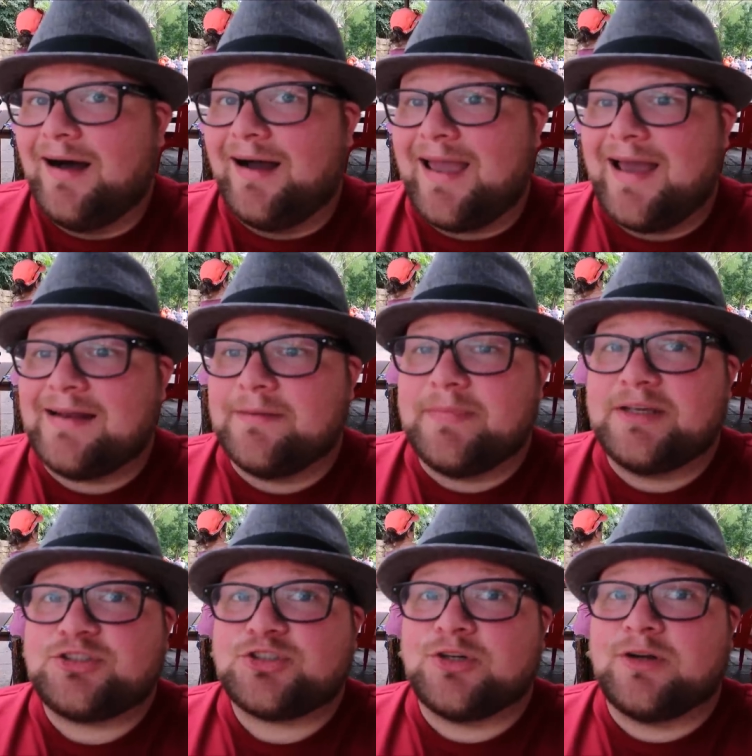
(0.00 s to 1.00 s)
I had to
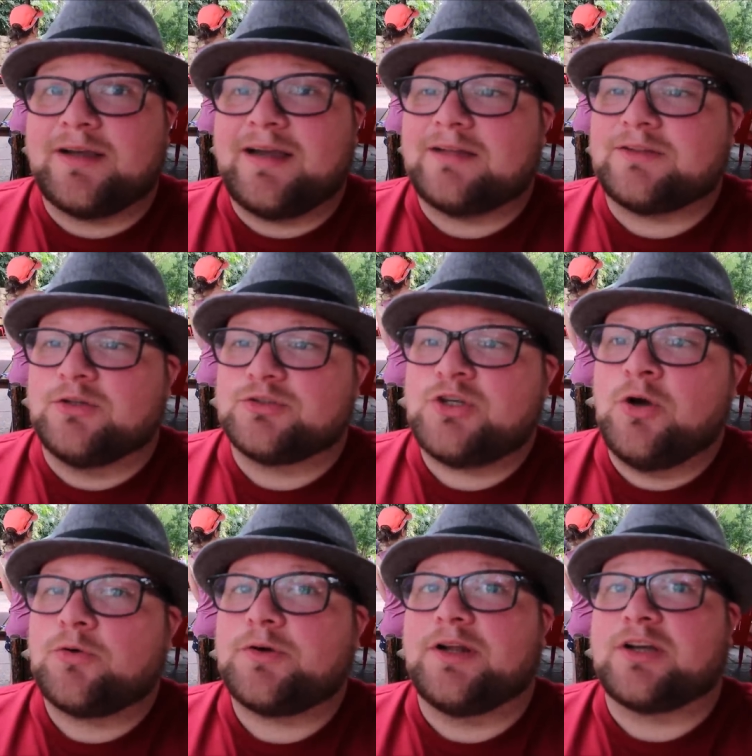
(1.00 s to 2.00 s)
make sure I got those
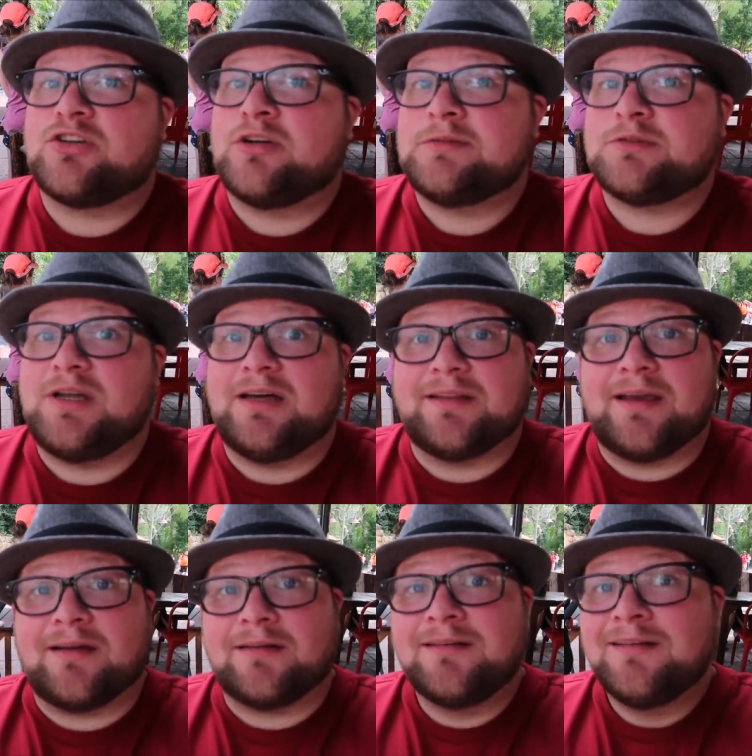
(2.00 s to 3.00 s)
coconut crisps on
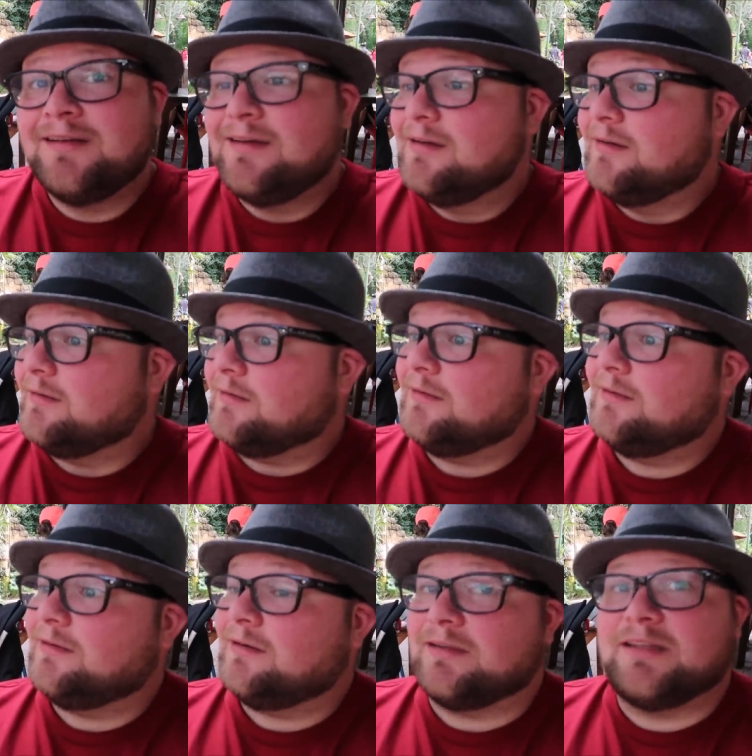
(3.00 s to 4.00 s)
there.
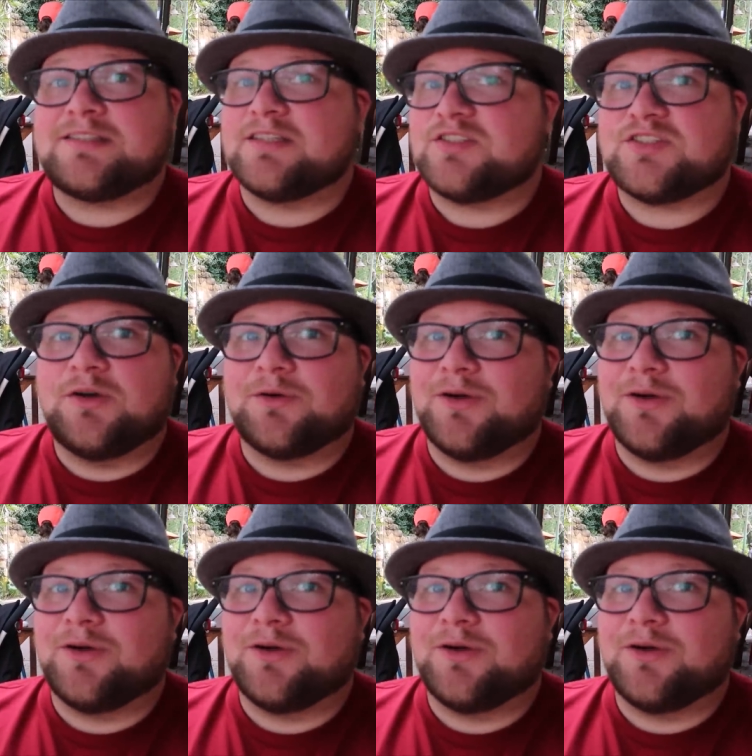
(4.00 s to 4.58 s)
Oh, this is so